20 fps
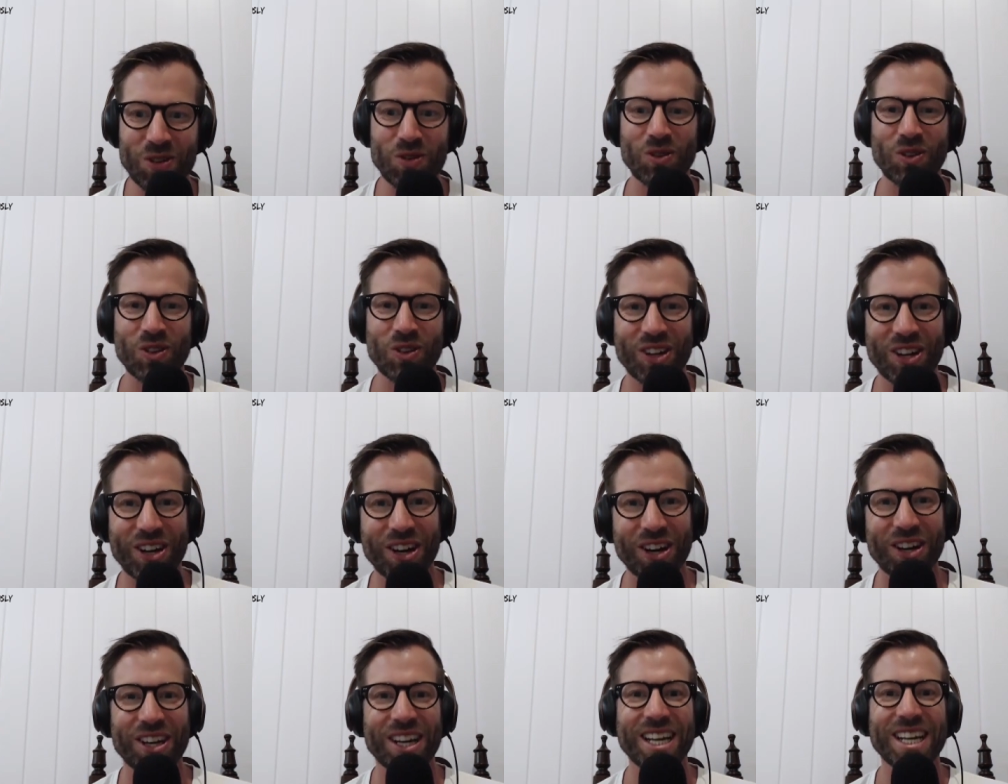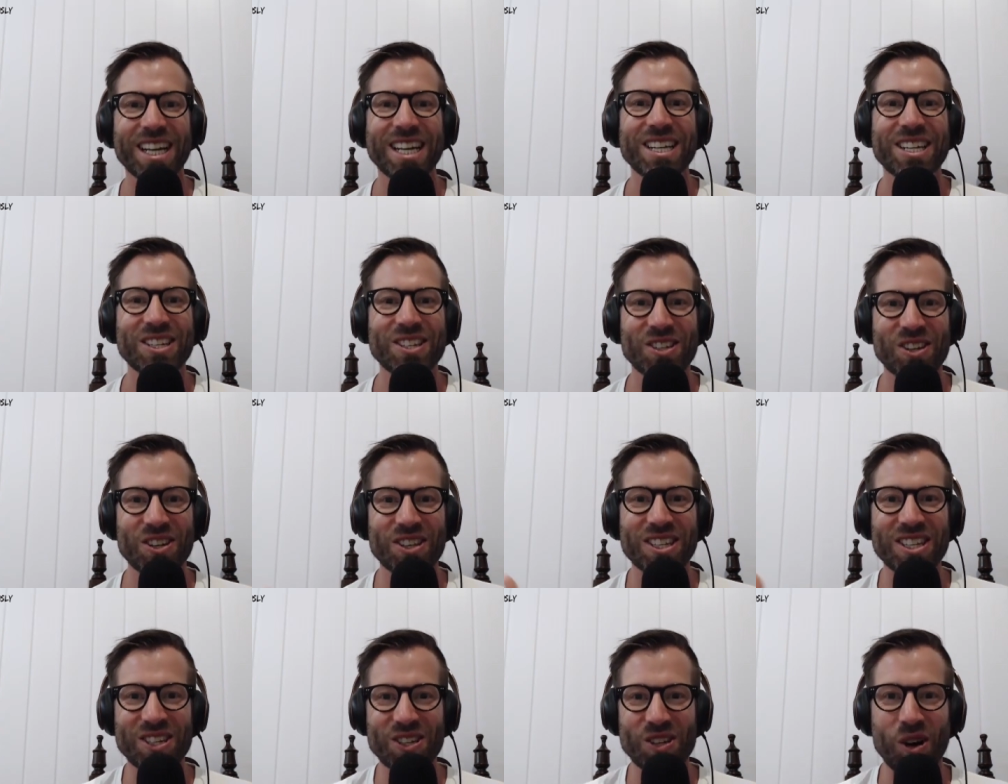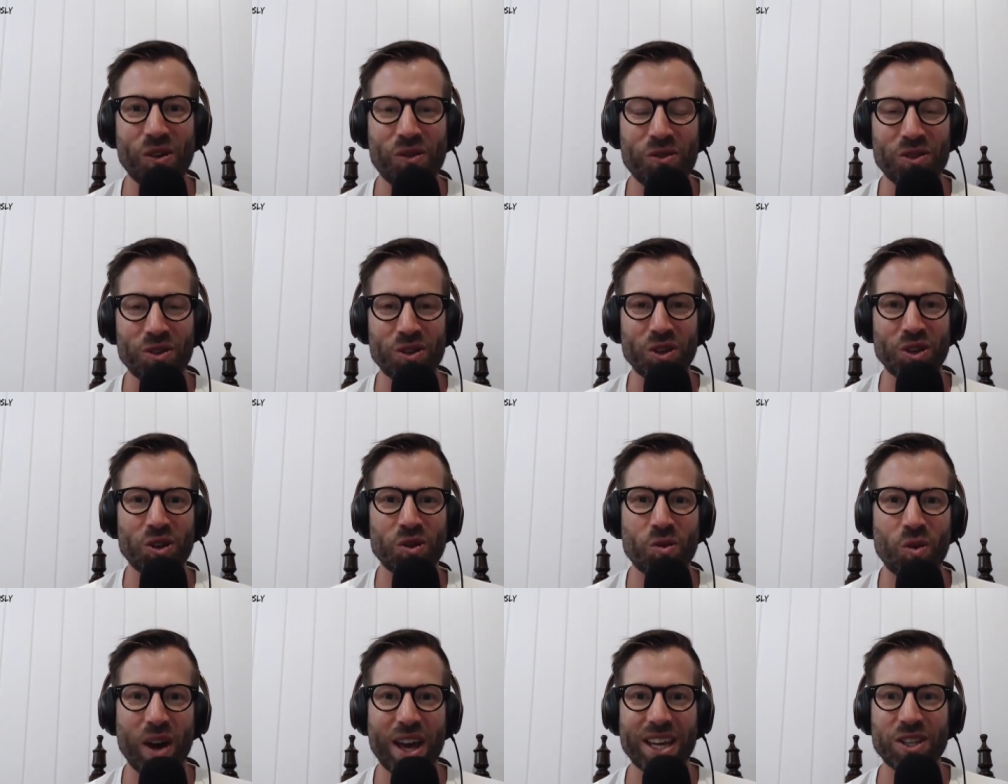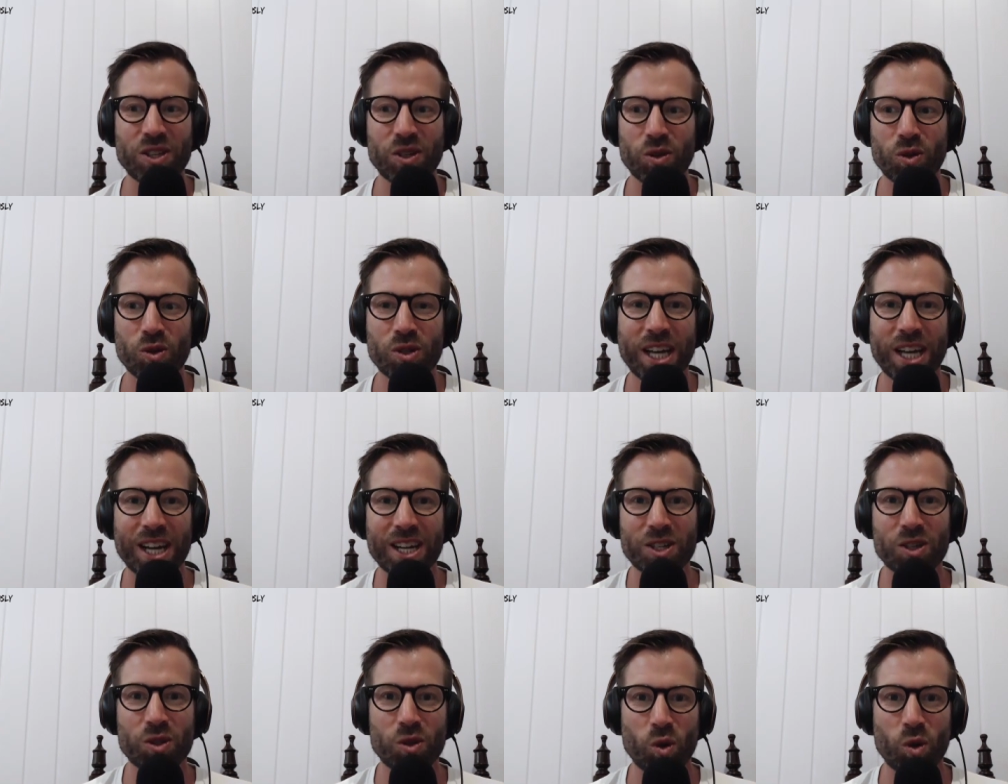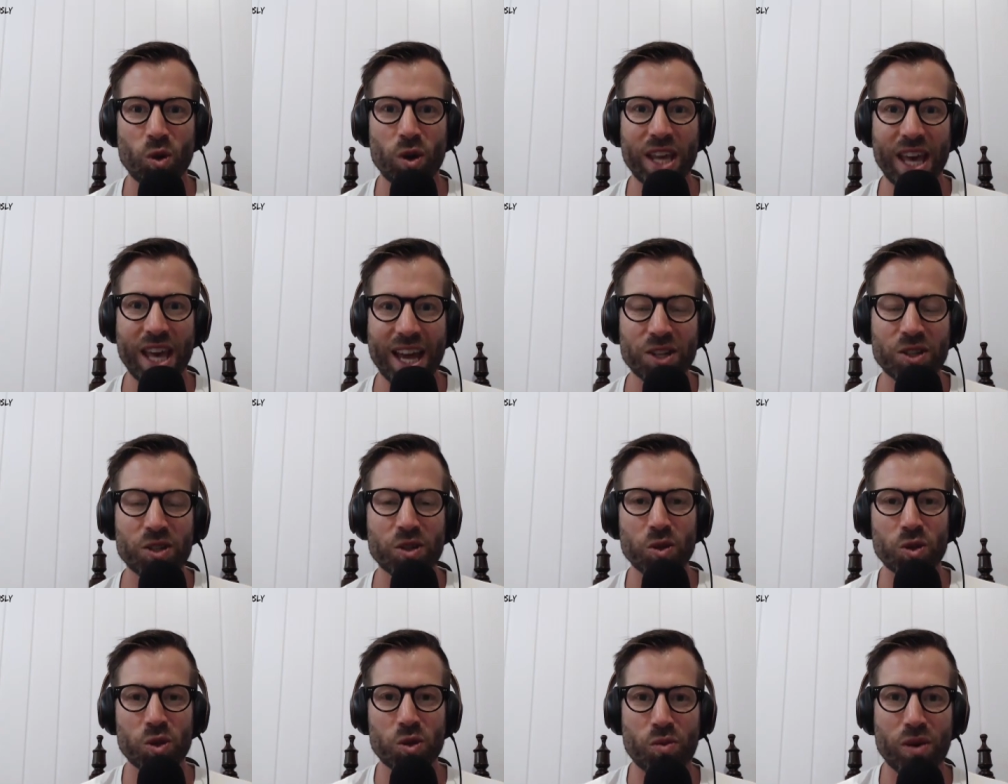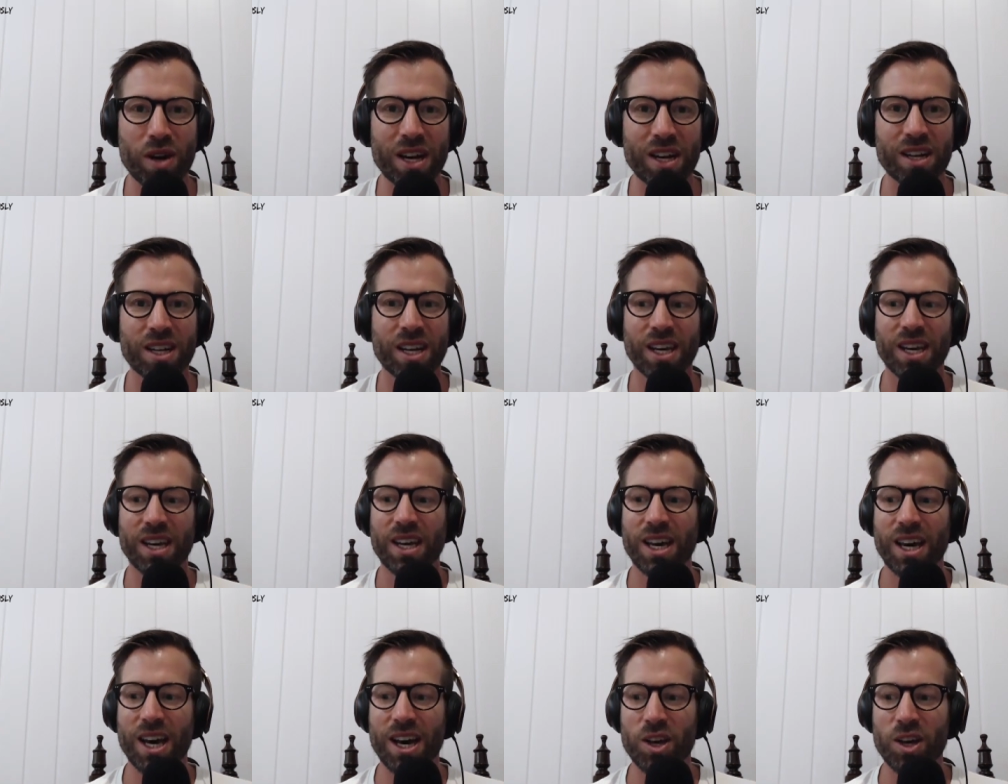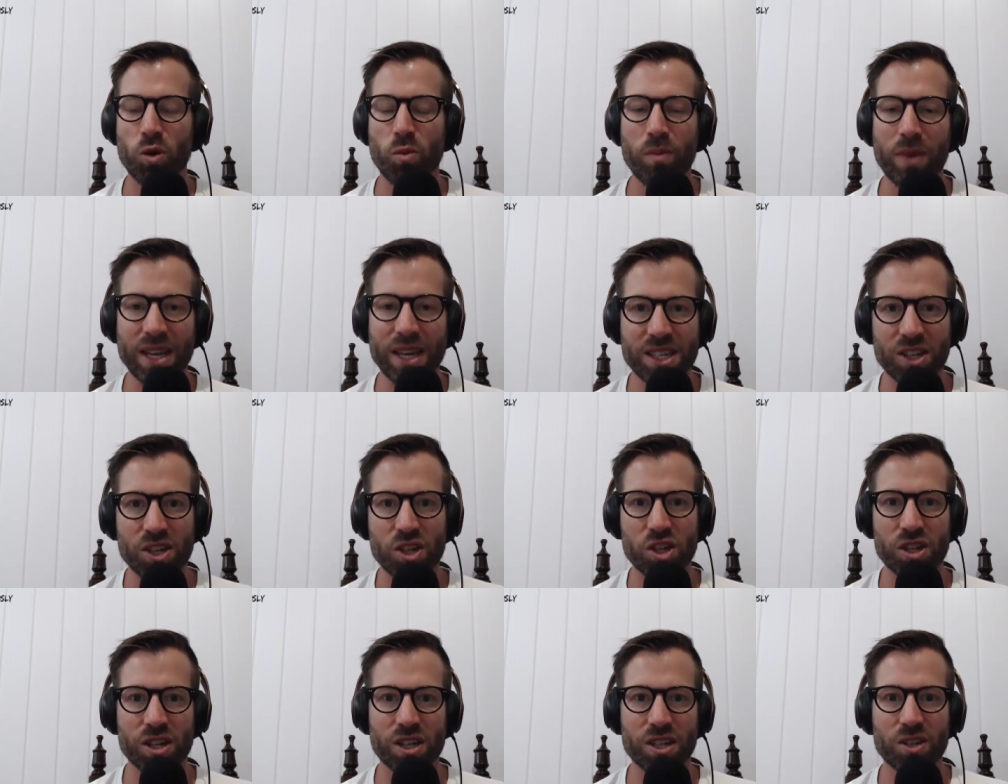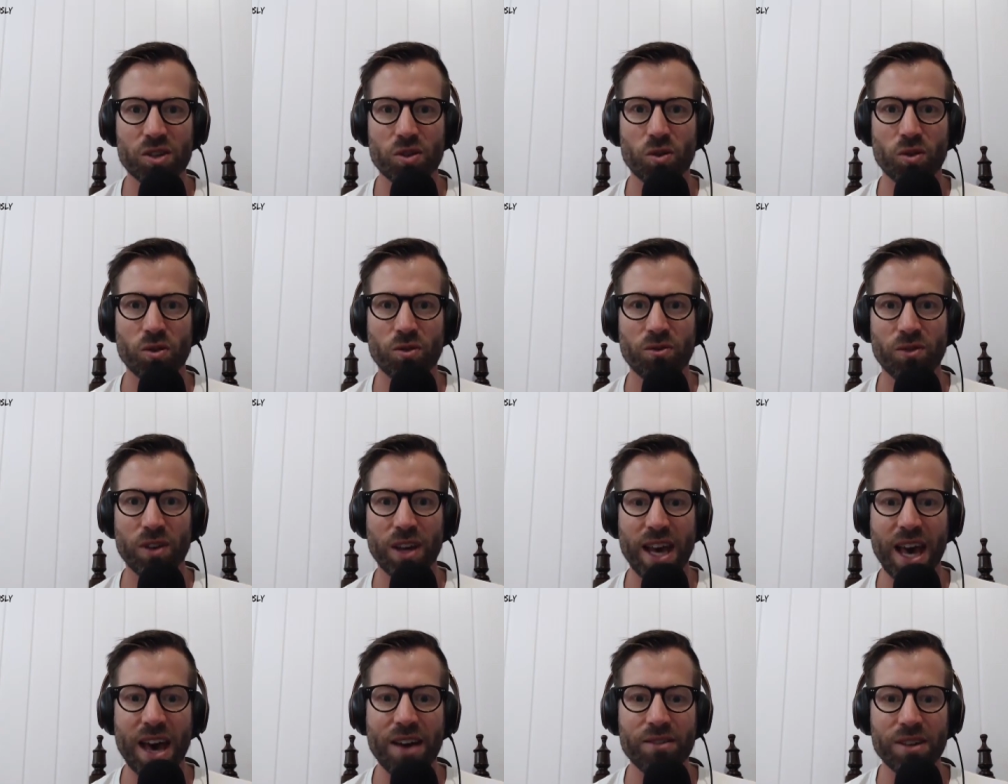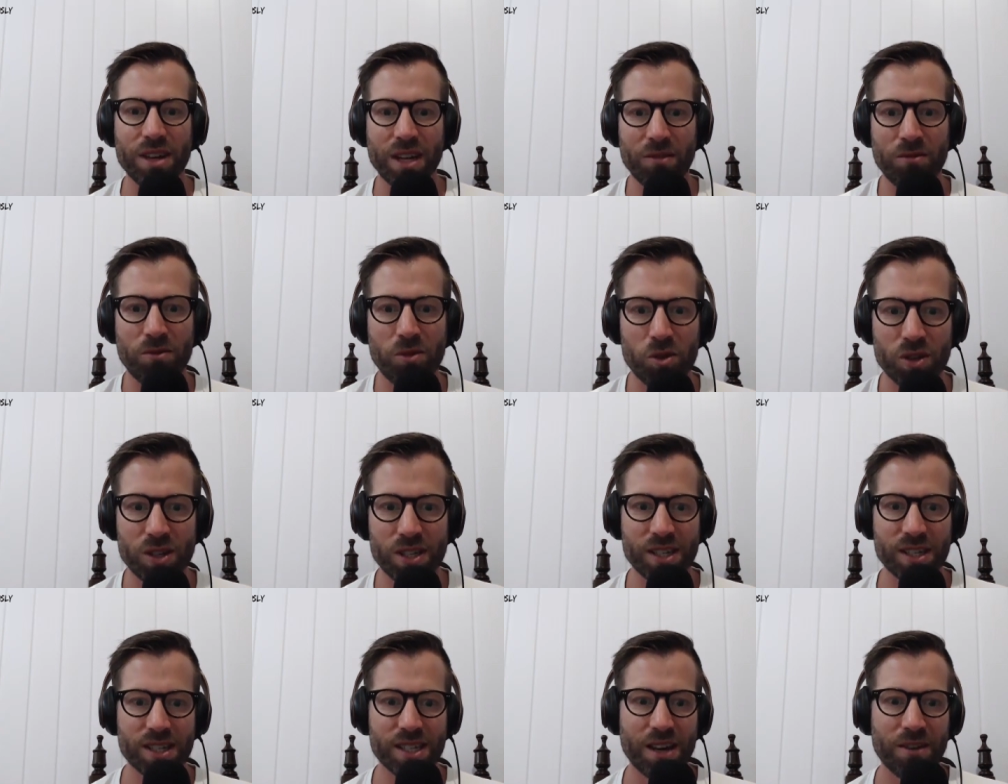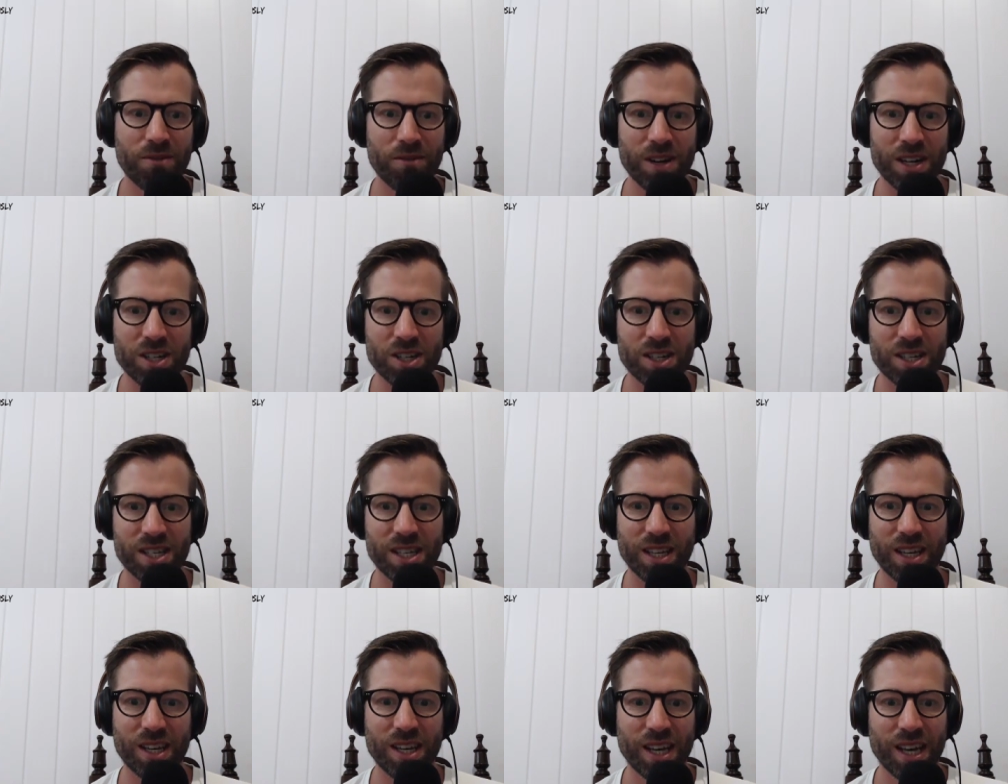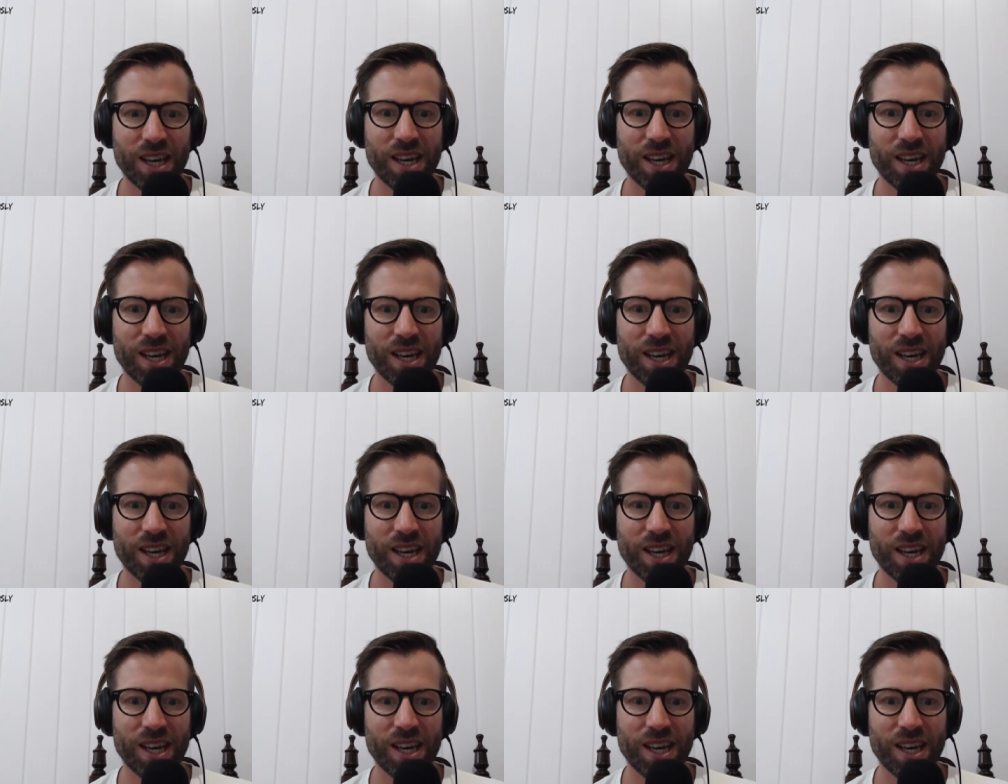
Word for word: you know. so this mm. is often a good way to tell a story and to spread uh, your message and sort of uh, have an influence and stuff. And I just think